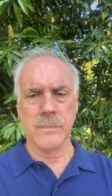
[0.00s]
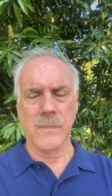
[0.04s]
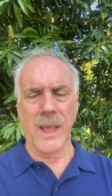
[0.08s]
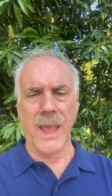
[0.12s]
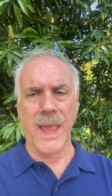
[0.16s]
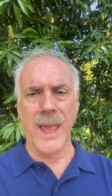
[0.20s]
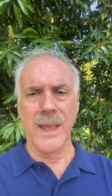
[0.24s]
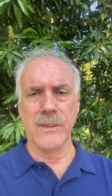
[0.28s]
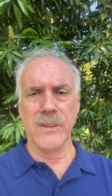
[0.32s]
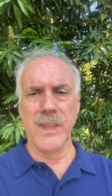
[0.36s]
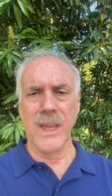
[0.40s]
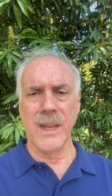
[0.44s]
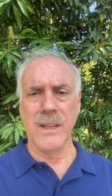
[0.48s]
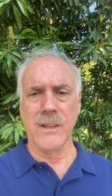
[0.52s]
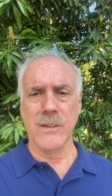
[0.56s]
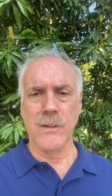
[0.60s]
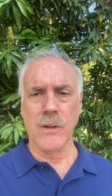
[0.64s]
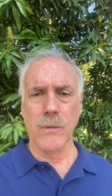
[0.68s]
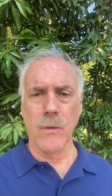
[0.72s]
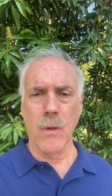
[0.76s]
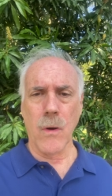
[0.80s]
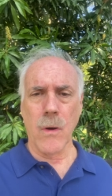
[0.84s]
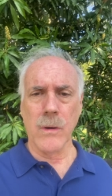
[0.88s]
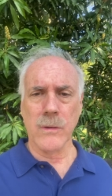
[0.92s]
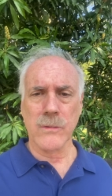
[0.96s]
And then in the
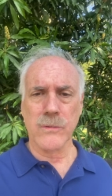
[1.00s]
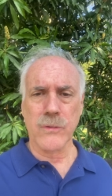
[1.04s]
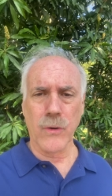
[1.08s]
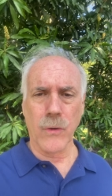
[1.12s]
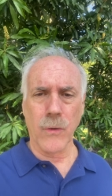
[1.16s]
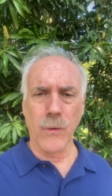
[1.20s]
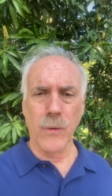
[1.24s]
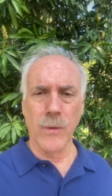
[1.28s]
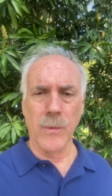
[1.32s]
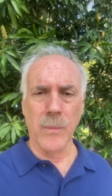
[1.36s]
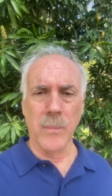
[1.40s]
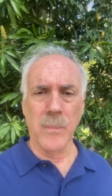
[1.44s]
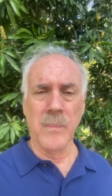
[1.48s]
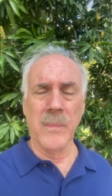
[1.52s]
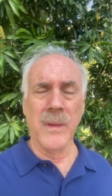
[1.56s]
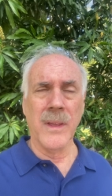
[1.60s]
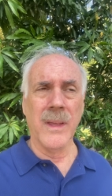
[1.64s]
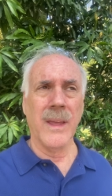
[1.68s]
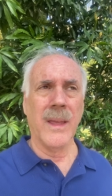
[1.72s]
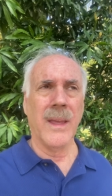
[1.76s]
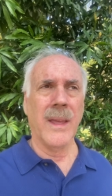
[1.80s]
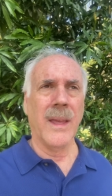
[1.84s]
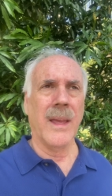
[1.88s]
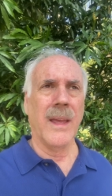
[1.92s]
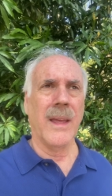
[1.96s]
long term,
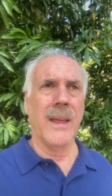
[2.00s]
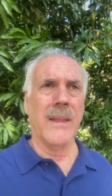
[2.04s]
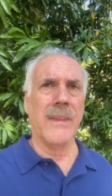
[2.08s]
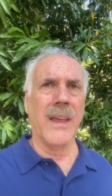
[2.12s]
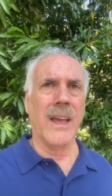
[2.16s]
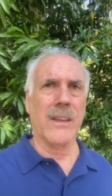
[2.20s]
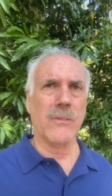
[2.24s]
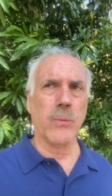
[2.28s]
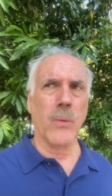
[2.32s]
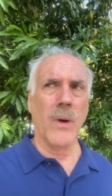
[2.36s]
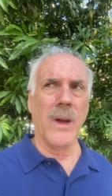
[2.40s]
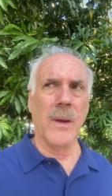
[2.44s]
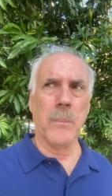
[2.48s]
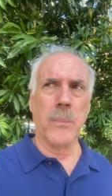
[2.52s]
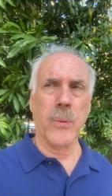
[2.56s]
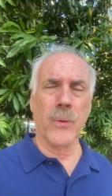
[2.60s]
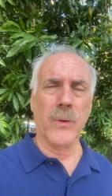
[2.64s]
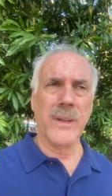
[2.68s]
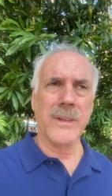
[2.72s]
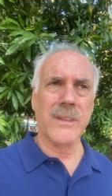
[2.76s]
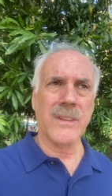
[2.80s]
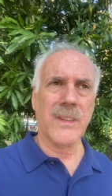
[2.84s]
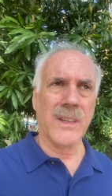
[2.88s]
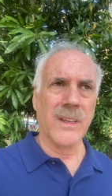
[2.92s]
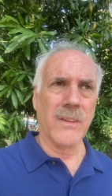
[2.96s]
that's why I'm
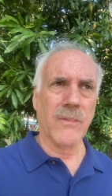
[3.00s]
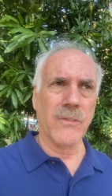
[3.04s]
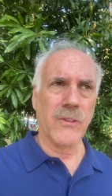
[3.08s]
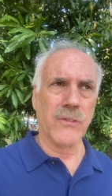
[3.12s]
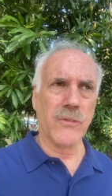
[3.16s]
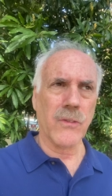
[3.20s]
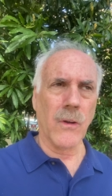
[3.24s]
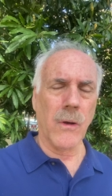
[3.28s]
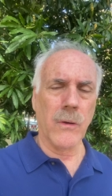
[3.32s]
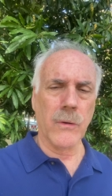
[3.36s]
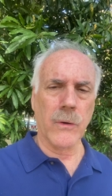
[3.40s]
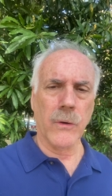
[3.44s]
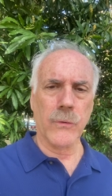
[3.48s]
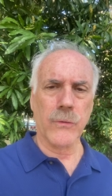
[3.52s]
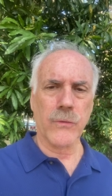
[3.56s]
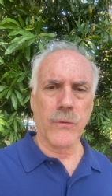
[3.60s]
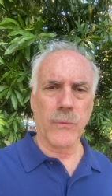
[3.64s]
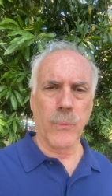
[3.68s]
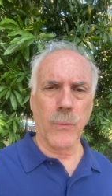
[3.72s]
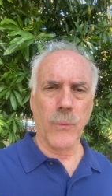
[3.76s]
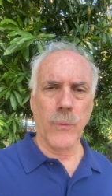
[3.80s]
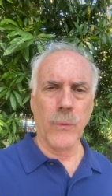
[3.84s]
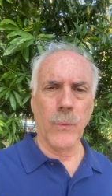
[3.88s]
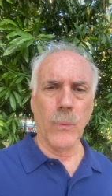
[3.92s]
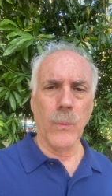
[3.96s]
predicting if this all goes
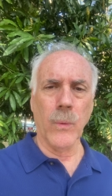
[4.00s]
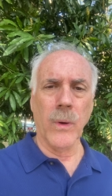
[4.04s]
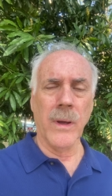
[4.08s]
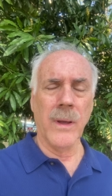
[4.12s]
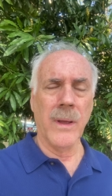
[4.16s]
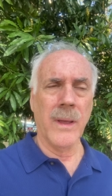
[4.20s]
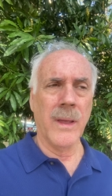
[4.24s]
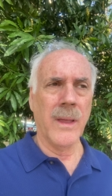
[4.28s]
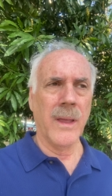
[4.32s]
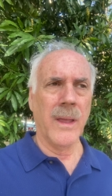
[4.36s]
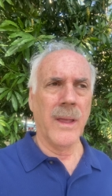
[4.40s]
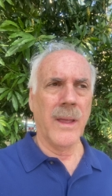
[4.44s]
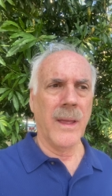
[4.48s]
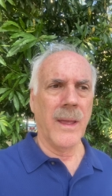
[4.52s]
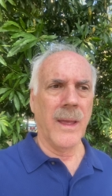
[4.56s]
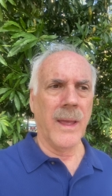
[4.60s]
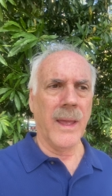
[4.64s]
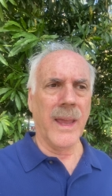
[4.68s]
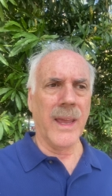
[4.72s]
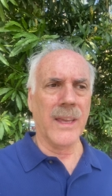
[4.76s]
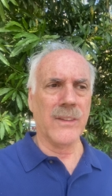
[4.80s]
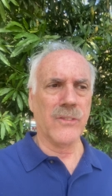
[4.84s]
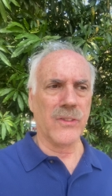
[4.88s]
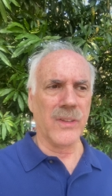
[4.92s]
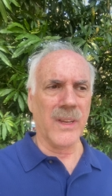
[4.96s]
through,
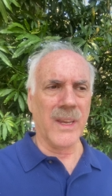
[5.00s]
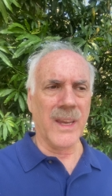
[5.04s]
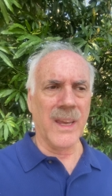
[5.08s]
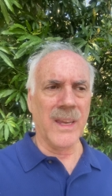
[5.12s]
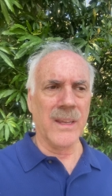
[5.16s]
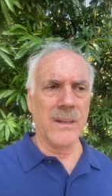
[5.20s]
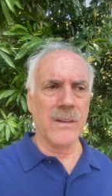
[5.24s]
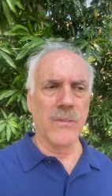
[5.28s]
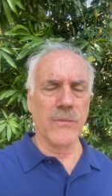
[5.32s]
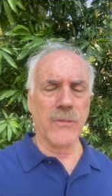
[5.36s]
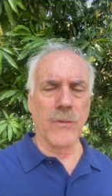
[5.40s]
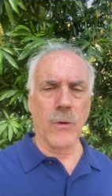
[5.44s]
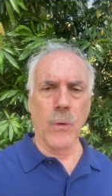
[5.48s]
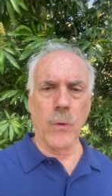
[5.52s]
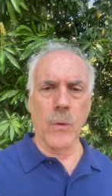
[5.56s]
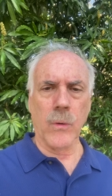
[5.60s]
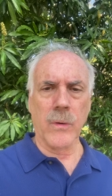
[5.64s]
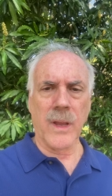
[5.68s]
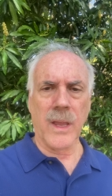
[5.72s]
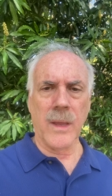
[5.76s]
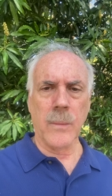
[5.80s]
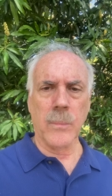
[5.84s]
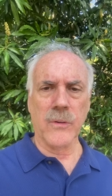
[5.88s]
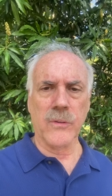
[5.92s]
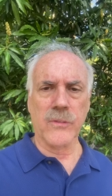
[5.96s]
it's the end of Coral
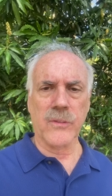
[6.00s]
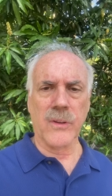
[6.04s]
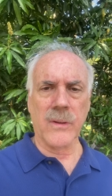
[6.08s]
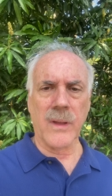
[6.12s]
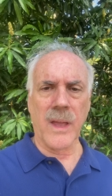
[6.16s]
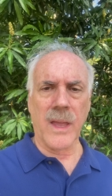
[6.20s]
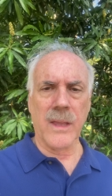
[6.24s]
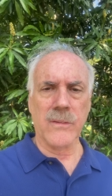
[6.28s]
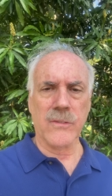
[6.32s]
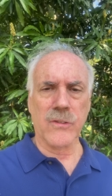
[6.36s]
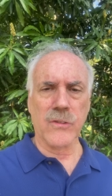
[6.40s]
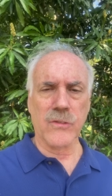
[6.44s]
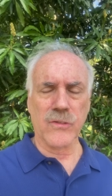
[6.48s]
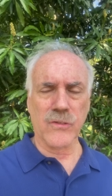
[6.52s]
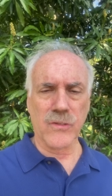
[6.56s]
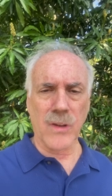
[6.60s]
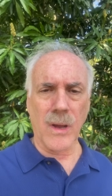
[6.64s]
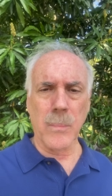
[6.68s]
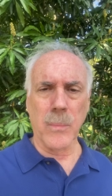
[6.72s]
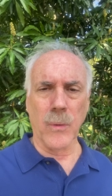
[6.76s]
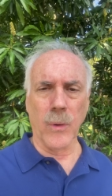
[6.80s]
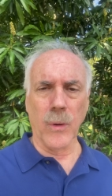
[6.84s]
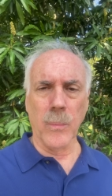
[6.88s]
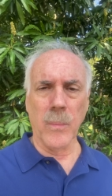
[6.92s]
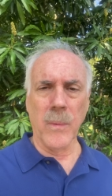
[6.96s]
Gables as a
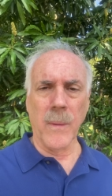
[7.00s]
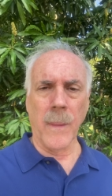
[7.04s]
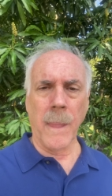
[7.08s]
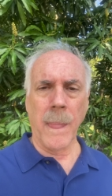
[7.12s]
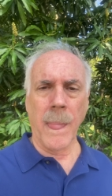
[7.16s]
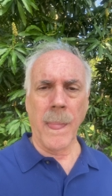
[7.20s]
suburb.